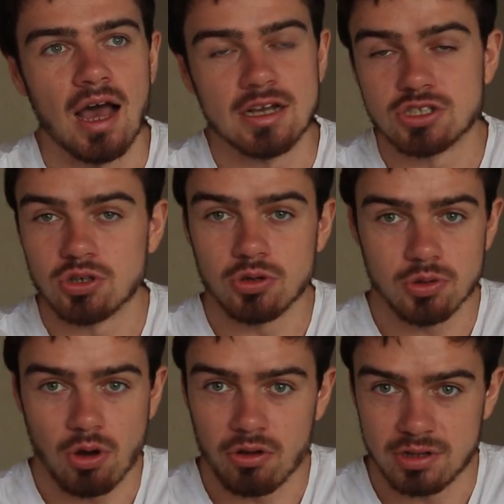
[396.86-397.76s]
I show
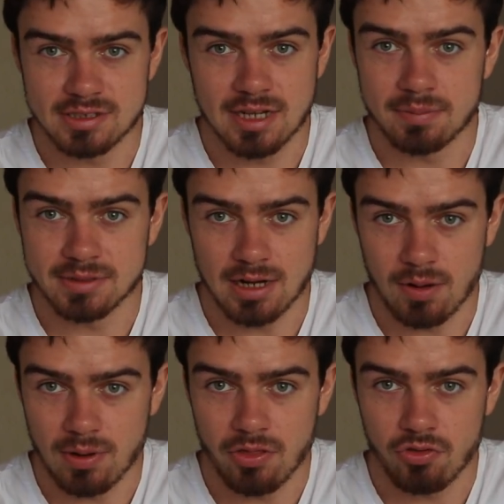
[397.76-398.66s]
you all the steps that
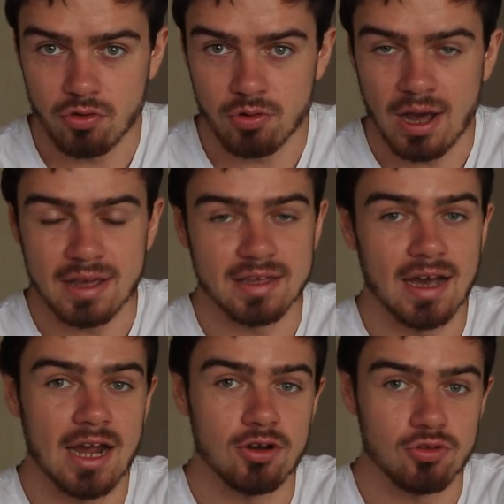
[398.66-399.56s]
I went through. I
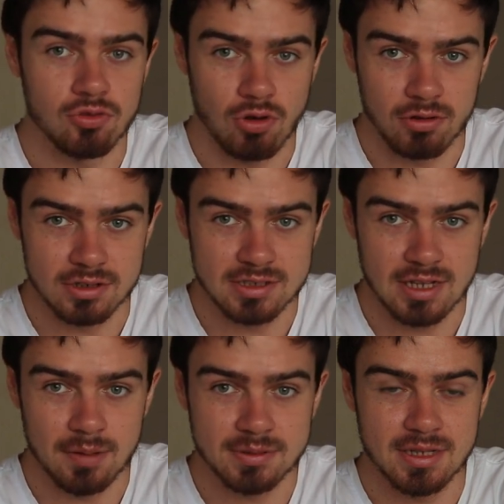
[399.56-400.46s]
guide you through all the
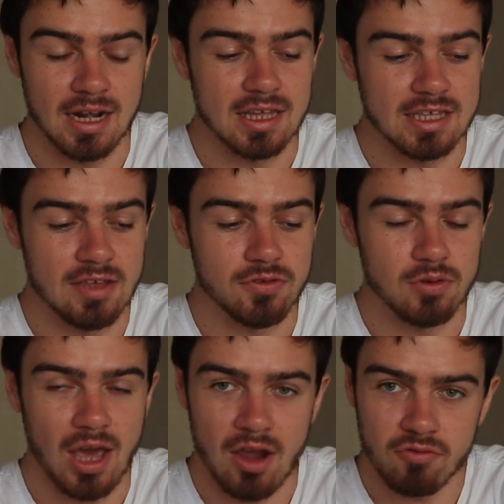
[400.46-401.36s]
steps, and I give
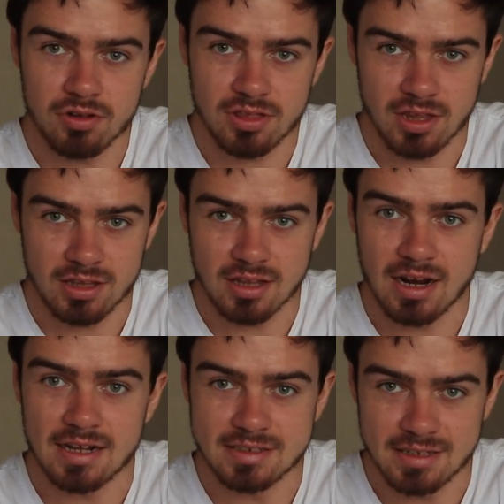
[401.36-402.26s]
you everything that
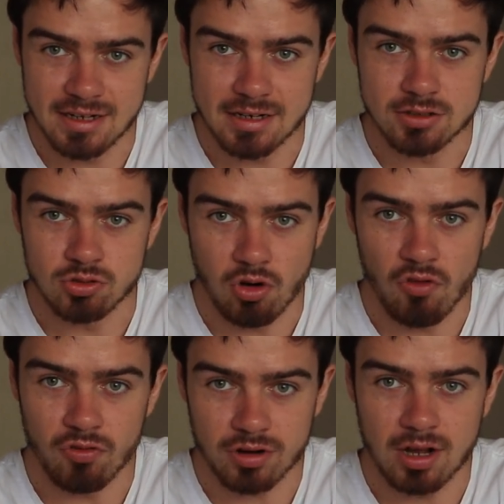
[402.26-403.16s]
I did to
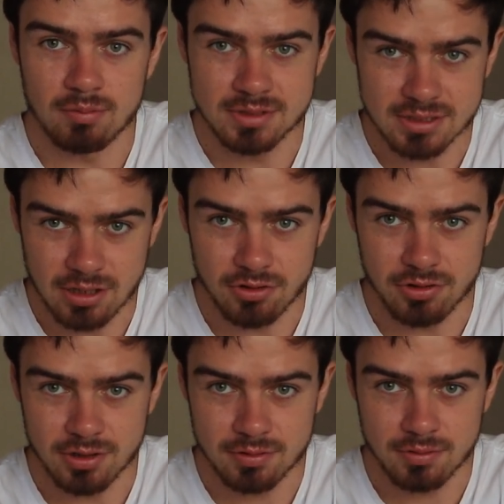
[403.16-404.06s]
overcome
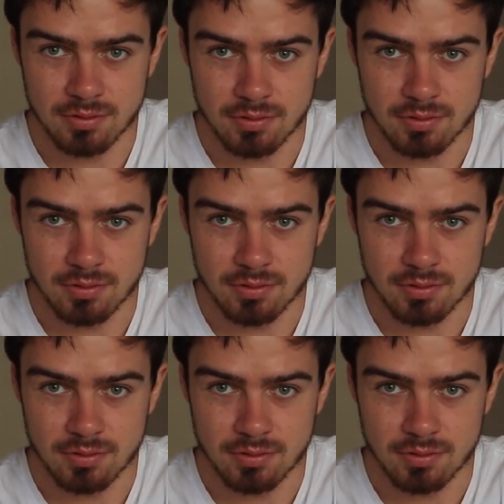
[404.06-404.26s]
stuttering.